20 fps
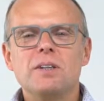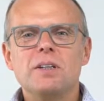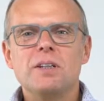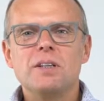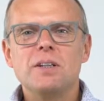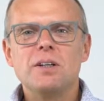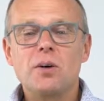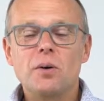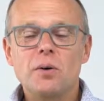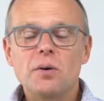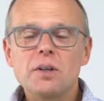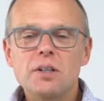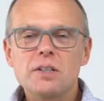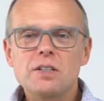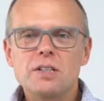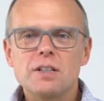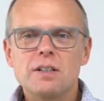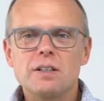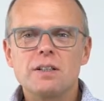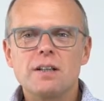the
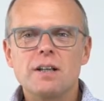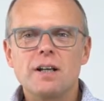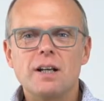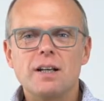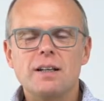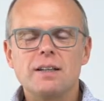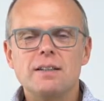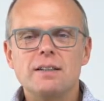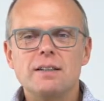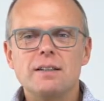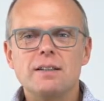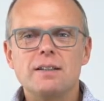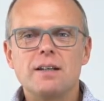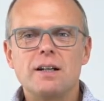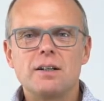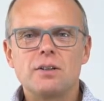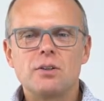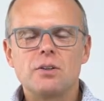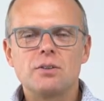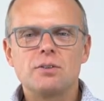origin and the
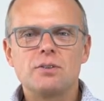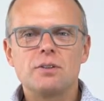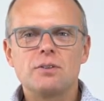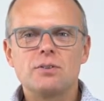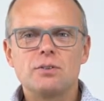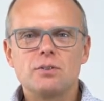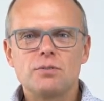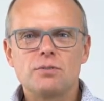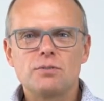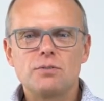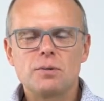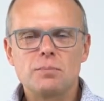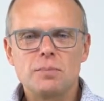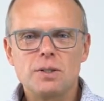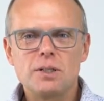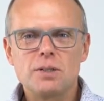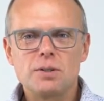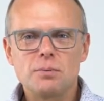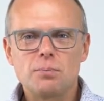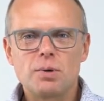diagnostics of
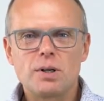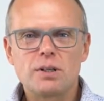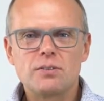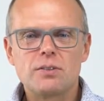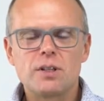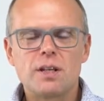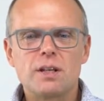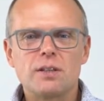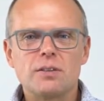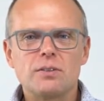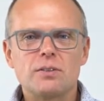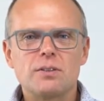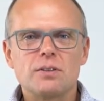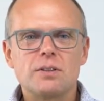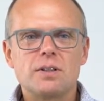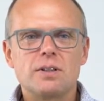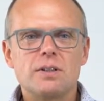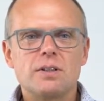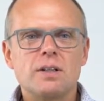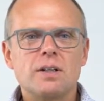familial breast
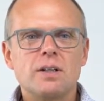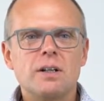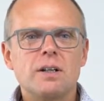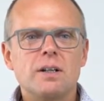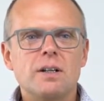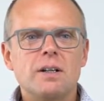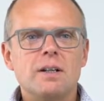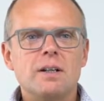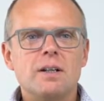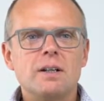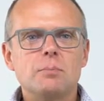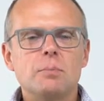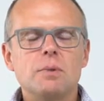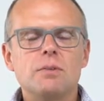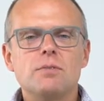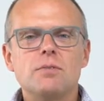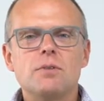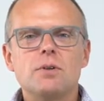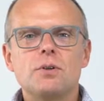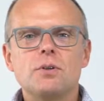cancer. Let me
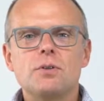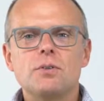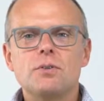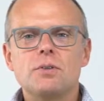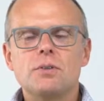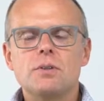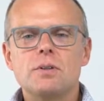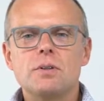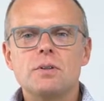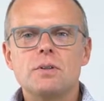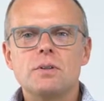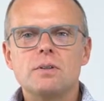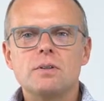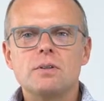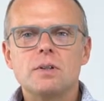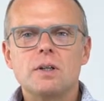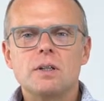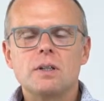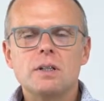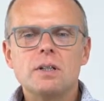first
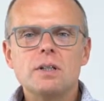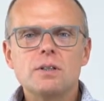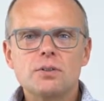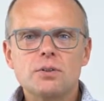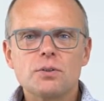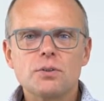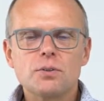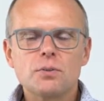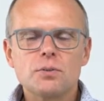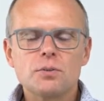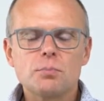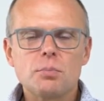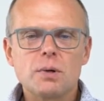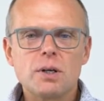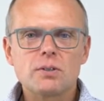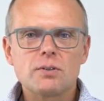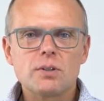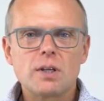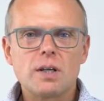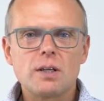start and introduce
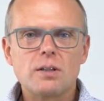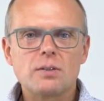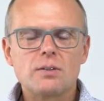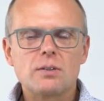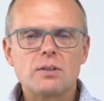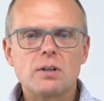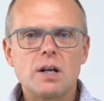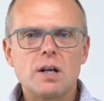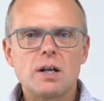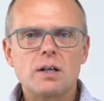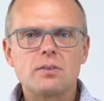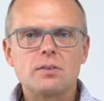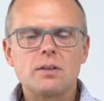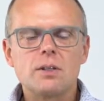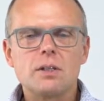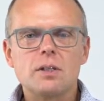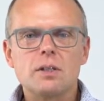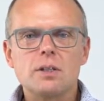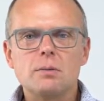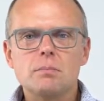breast cancer as
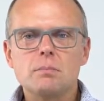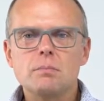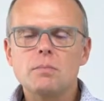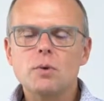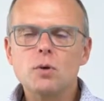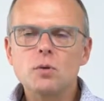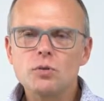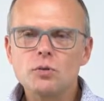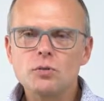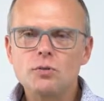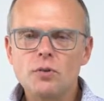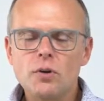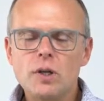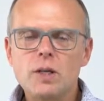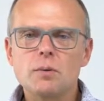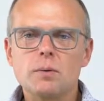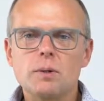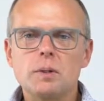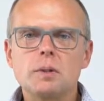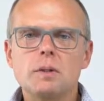a most
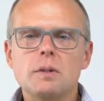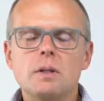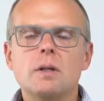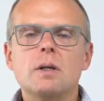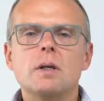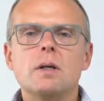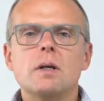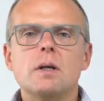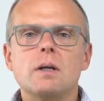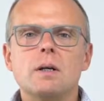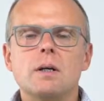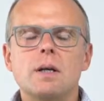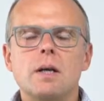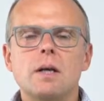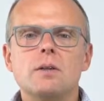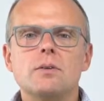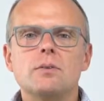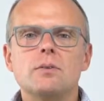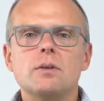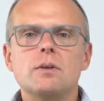frequent
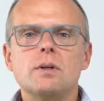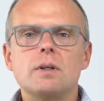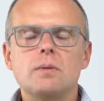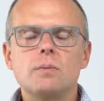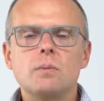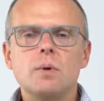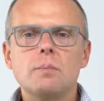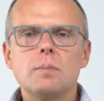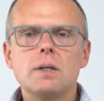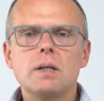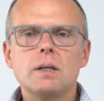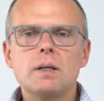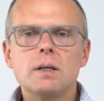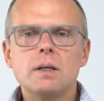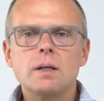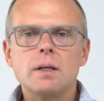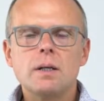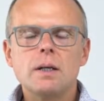cancer in women.